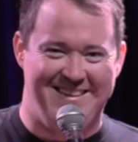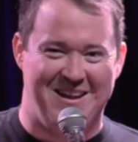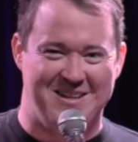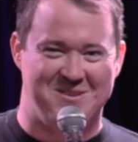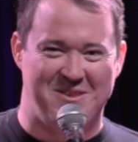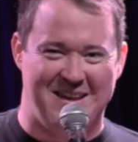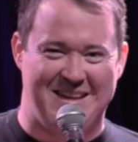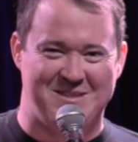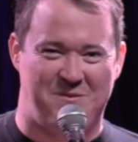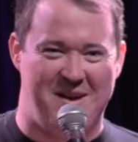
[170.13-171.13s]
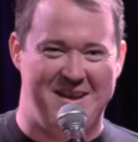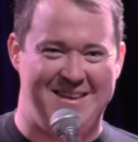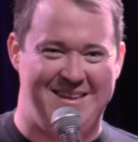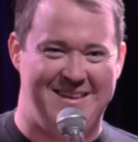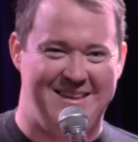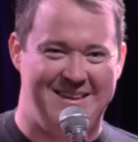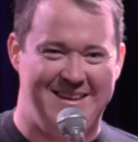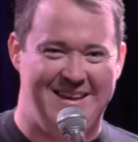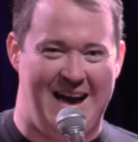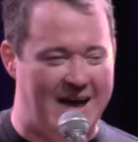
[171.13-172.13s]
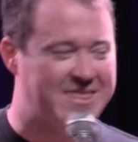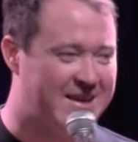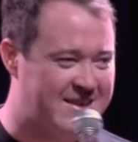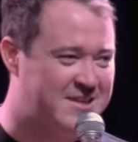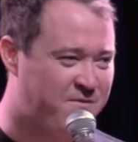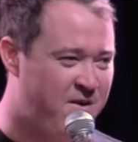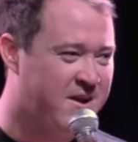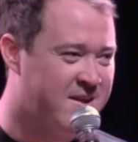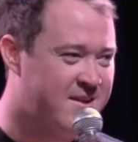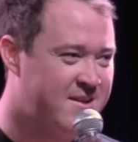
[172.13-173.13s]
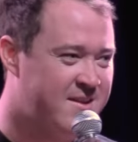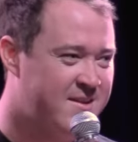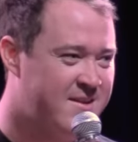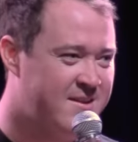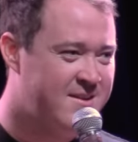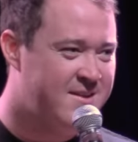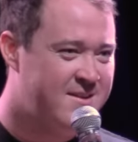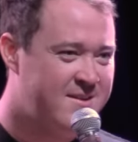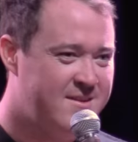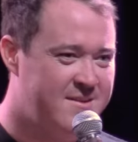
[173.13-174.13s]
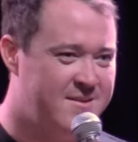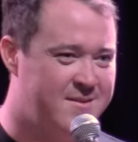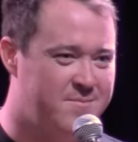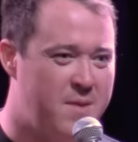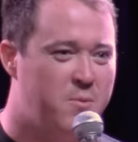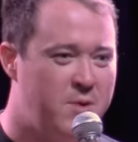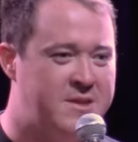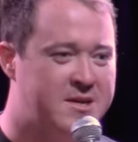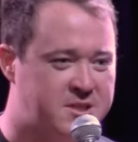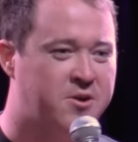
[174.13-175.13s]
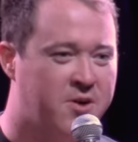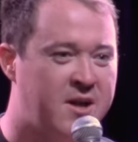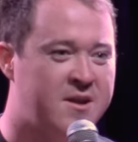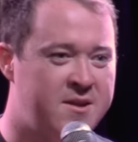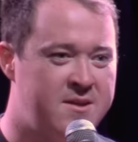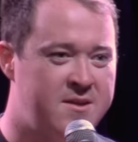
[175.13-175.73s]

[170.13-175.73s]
you guys don't think that's funny? I think that's funny. Maybe we disagree.